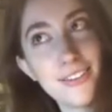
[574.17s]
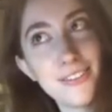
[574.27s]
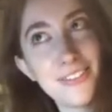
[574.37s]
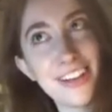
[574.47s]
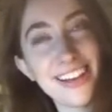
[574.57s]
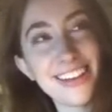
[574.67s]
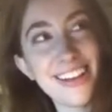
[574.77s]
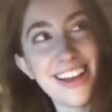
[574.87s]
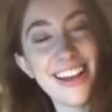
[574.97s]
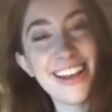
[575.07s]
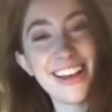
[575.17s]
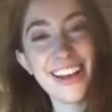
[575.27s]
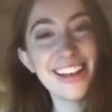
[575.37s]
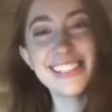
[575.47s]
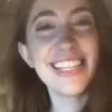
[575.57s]
Wait, I
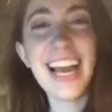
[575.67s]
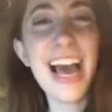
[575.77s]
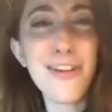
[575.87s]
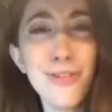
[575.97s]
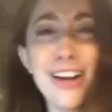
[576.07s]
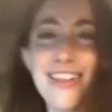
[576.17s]
have one, I